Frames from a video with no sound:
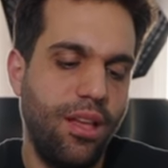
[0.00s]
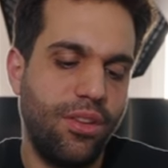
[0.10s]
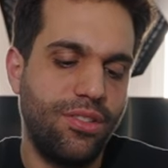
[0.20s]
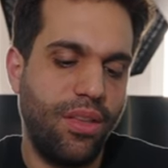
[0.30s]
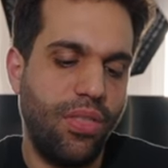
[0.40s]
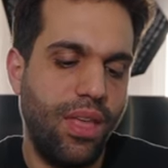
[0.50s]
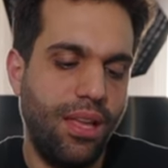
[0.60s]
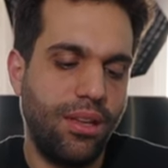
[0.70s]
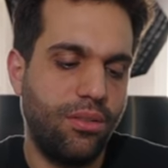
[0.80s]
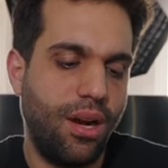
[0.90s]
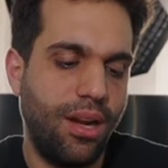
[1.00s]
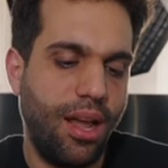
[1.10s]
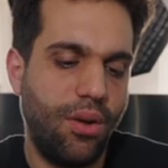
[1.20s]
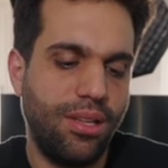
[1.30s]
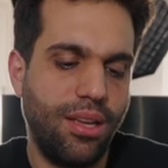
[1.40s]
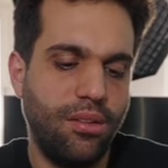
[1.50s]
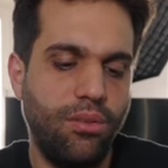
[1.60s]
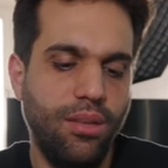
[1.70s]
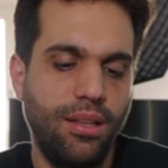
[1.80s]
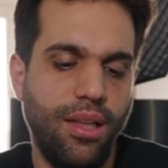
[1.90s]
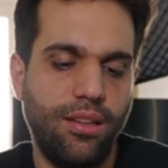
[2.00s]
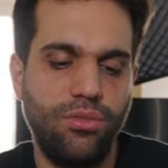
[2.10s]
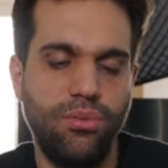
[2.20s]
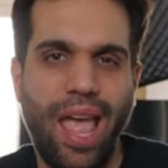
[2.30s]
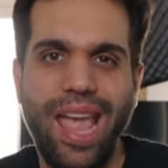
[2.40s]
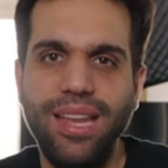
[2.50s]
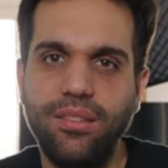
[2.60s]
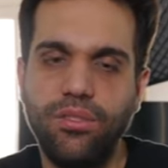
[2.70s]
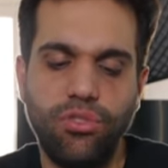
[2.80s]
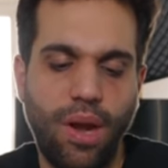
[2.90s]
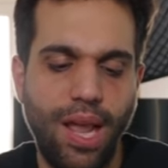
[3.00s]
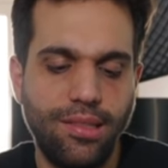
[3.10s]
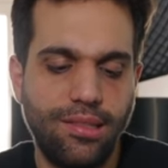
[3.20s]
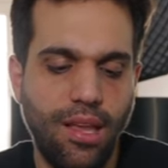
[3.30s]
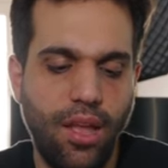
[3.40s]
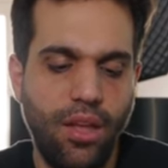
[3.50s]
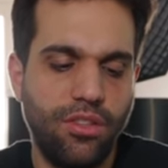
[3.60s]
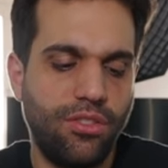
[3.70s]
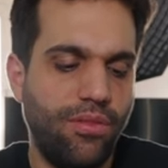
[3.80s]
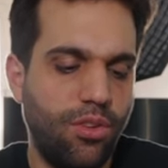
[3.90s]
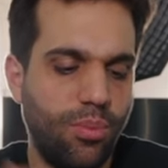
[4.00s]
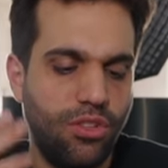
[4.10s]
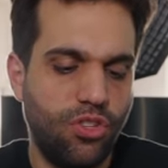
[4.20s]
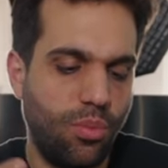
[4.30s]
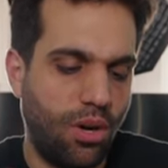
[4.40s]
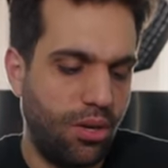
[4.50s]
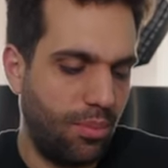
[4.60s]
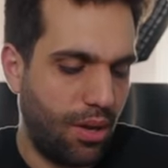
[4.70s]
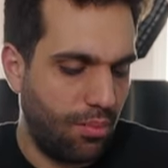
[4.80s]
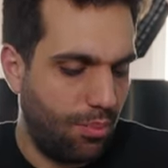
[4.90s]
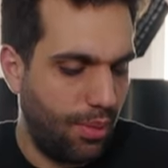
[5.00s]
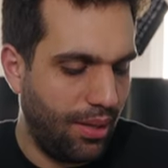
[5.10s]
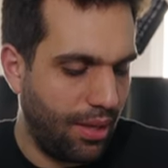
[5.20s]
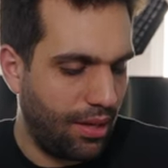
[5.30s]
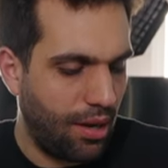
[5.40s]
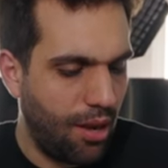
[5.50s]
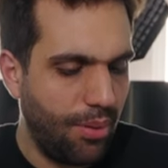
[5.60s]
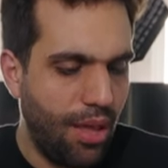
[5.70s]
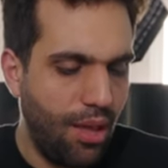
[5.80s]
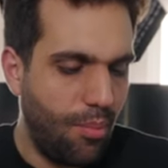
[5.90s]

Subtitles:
because I think right now it can only like do 8 tracks, so I have to be smart about building it up.